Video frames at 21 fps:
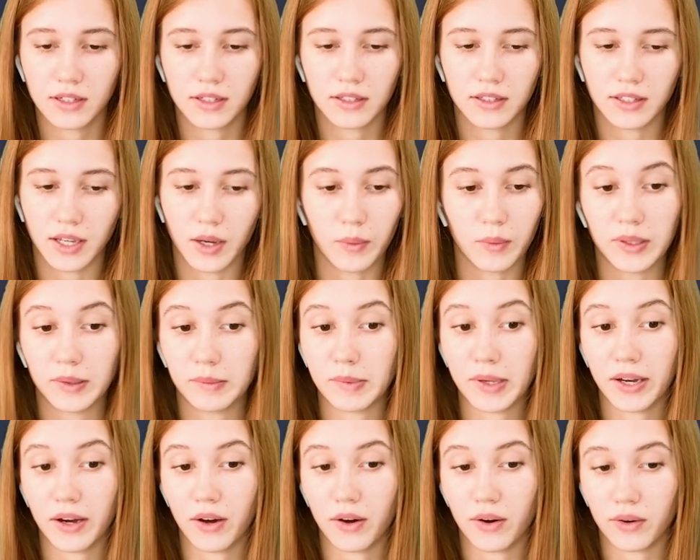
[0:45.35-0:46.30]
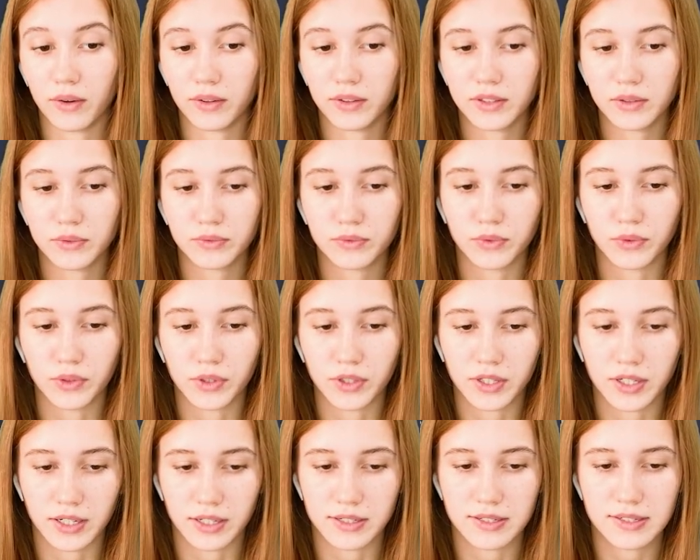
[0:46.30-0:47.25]
There will be all the
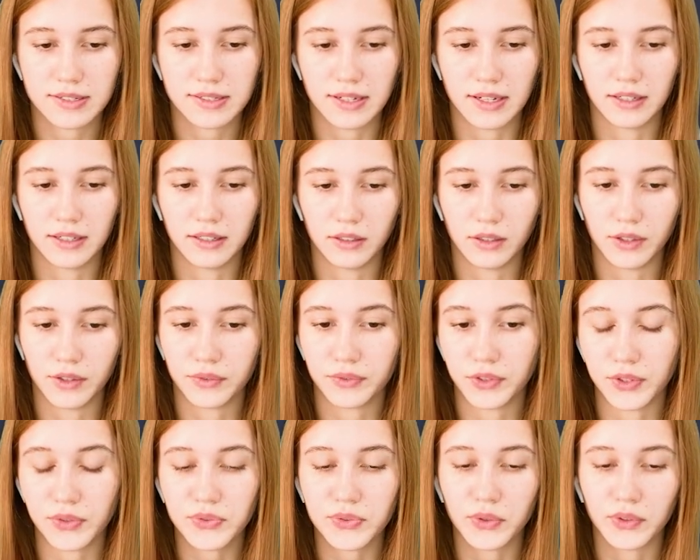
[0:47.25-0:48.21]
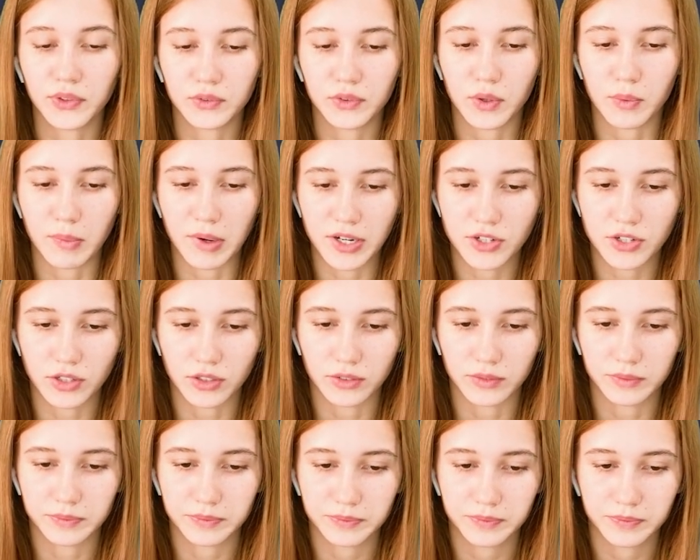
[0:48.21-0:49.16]
forecasts and a lot of useful
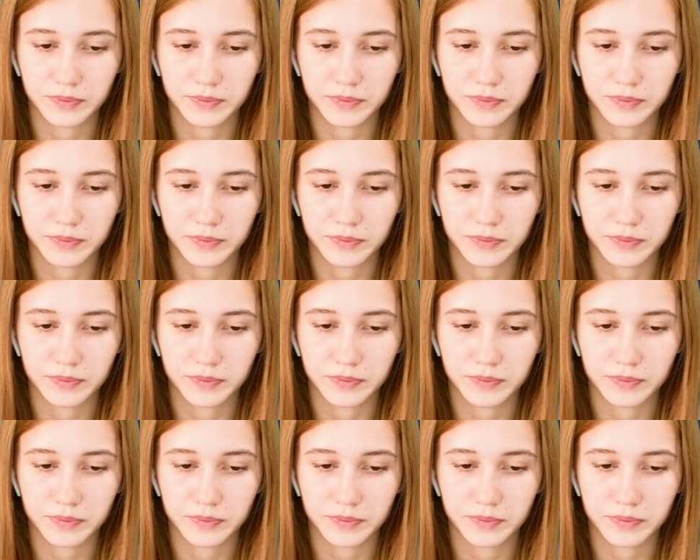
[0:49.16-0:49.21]
information.